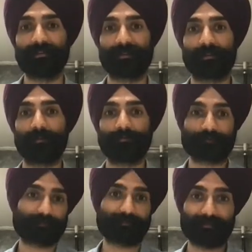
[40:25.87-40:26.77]
So
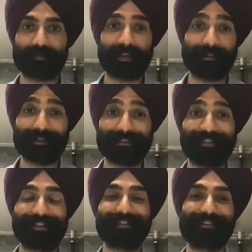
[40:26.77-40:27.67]
that's
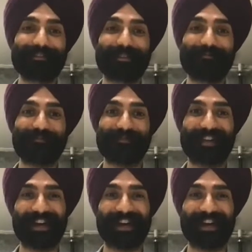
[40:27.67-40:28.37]
the dream.